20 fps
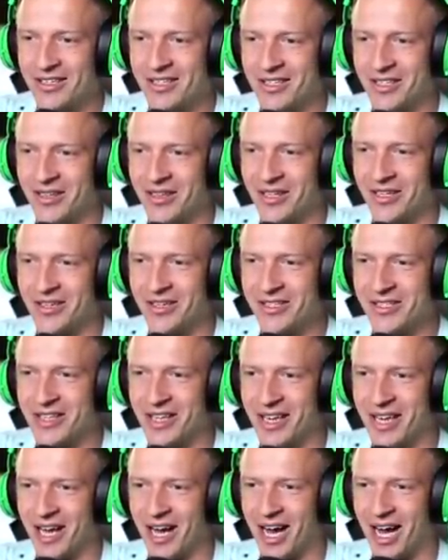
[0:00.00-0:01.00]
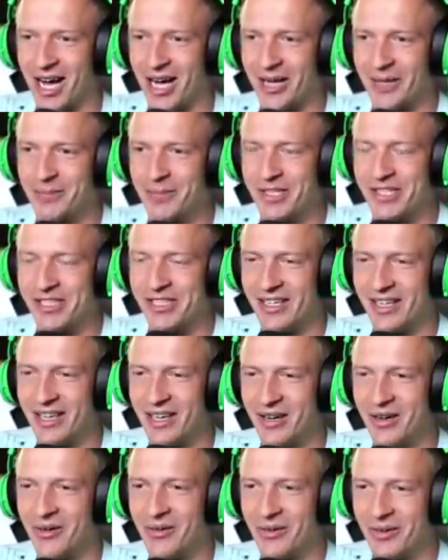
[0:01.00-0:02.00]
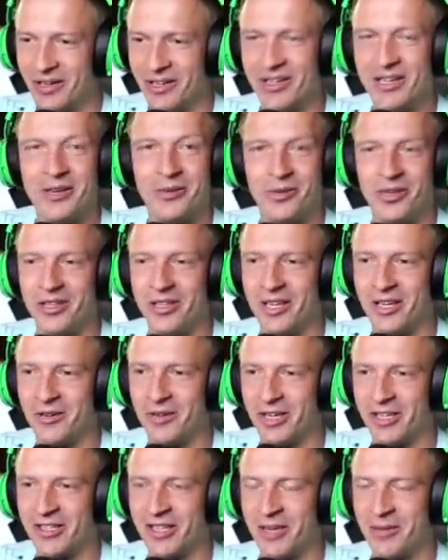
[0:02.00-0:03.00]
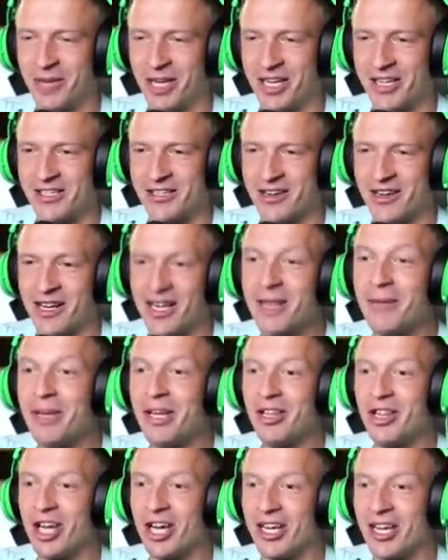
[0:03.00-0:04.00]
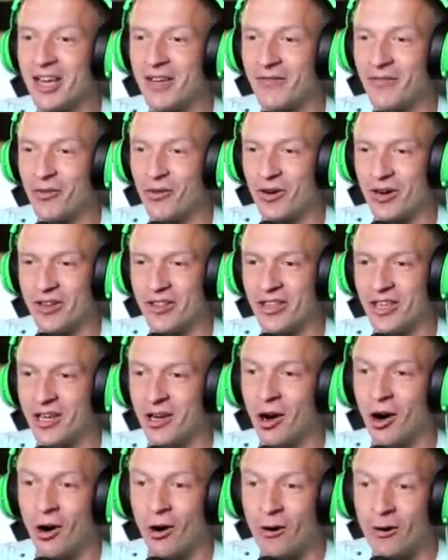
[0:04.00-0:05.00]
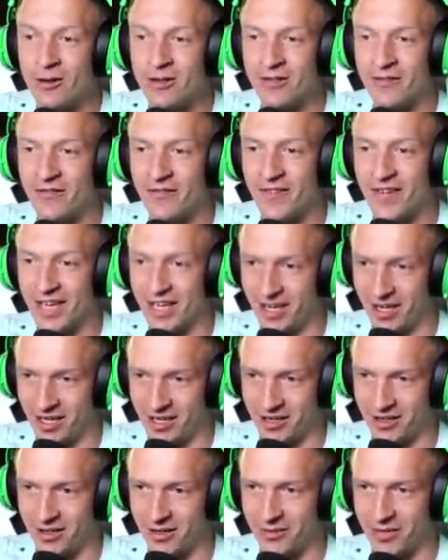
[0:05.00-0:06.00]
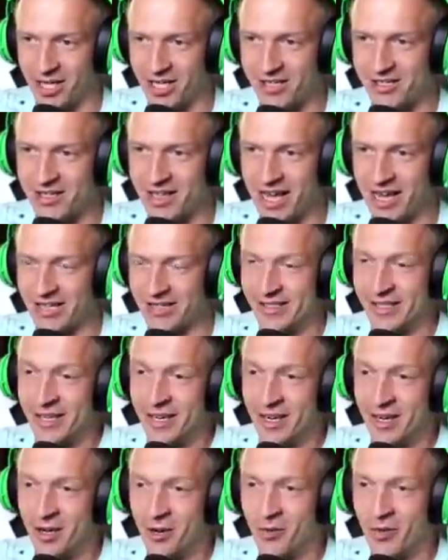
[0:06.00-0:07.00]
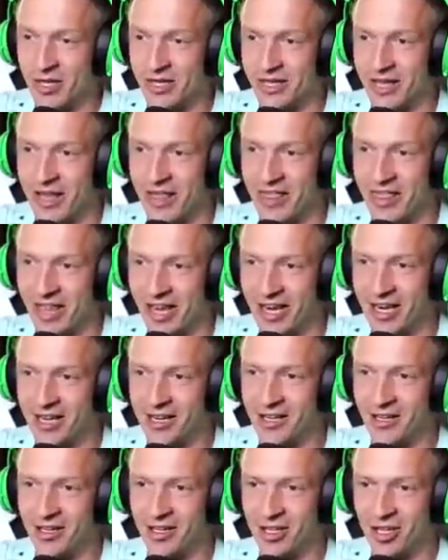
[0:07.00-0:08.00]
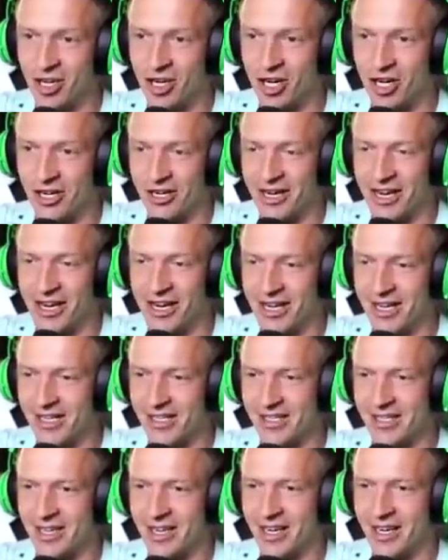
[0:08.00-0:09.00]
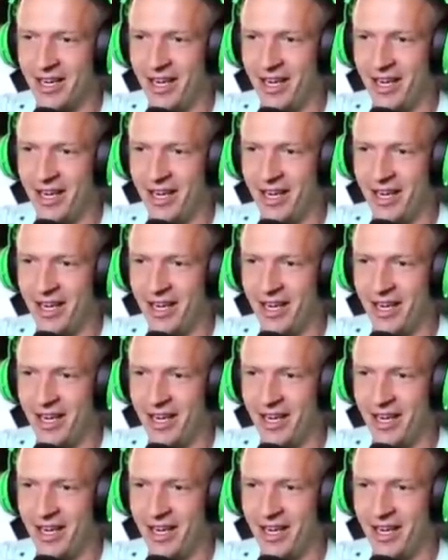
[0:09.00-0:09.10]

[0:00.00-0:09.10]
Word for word: to lose the cops really quickly, because they're gonna be looking for the old vehicle, because that's what they think your car is,